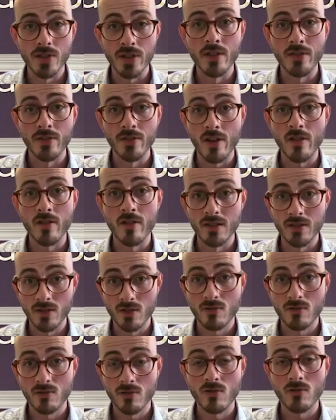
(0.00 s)
and they're very
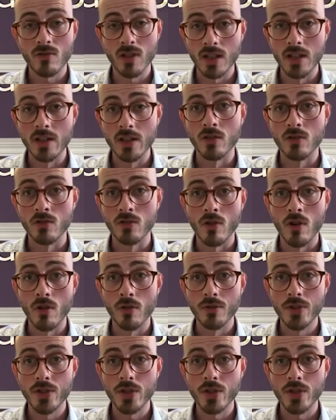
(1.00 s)
strictly controlled.